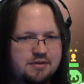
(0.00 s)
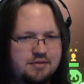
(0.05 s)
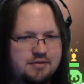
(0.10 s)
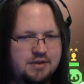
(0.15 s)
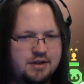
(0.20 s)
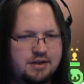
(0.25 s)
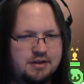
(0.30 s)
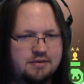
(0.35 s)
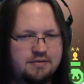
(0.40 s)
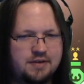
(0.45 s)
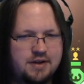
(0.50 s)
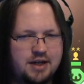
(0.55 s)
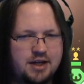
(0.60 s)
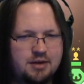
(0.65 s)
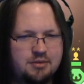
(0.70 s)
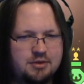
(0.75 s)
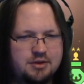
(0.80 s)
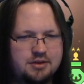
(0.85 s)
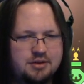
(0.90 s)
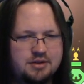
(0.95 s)

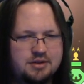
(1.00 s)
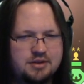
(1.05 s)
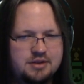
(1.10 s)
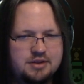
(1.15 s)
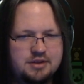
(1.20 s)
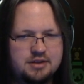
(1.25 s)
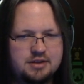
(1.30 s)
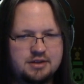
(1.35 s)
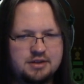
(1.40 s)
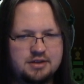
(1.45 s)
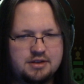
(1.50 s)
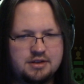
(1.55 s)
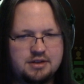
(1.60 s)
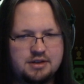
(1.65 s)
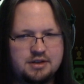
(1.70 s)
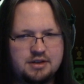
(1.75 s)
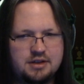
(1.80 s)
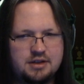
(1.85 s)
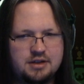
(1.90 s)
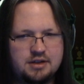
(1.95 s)
Verifiable.
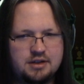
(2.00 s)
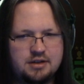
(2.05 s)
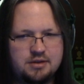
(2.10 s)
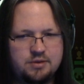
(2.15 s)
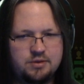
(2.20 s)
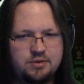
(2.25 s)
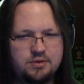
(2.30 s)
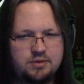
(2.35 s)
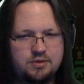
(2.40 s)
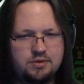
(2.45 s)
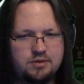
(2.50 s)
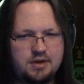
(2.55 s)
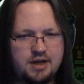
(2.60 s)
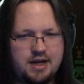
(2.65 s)
Ooh,